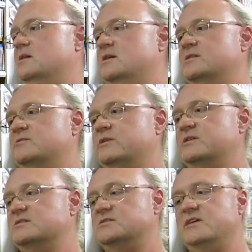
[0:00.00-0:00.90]
This one
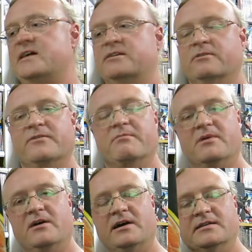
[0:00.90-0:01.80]
is Dagger of the
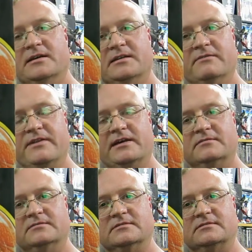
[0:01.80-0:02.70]
Mind. I love that
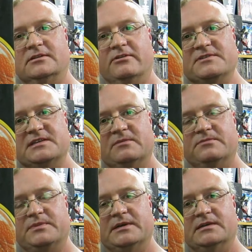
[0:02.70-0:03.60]
close-up
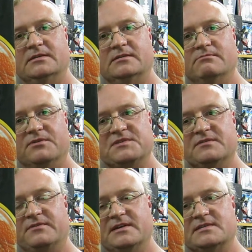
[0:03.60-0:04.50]
monster
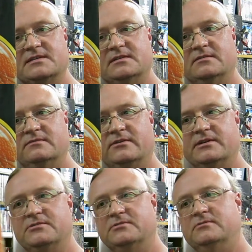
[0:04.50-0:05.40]
face there. Very
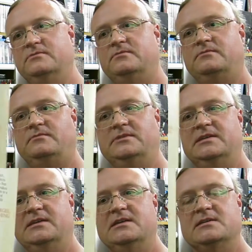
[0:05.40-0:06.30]
cool.
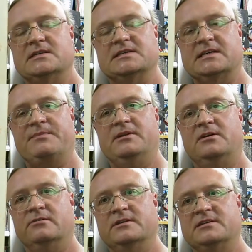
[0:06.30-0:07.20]
So there's a couple of
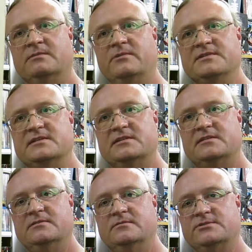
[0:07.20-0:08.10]
horror-type ones in
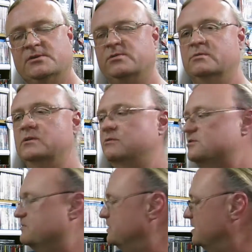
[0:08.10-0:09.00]
here, which I'll probably
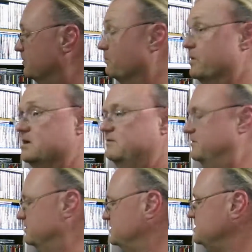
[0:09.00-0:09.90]
watch read
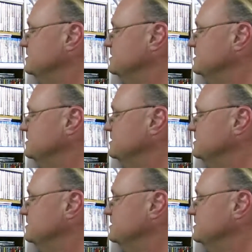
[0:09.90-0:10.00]
first.